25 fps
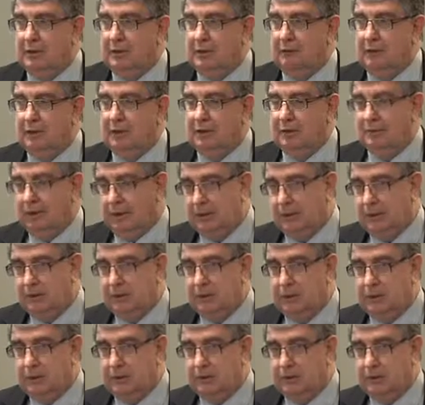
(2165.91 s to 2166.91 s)
fundamentally
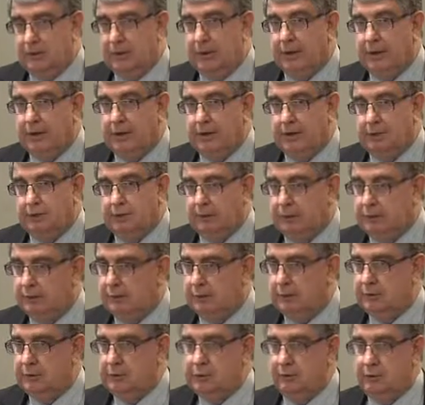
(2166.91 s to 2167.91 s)
change the way they structure
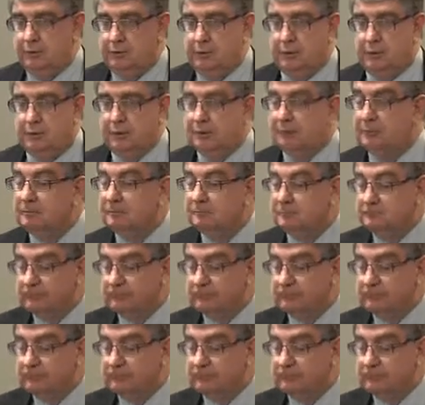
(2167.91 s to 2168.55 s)
their services.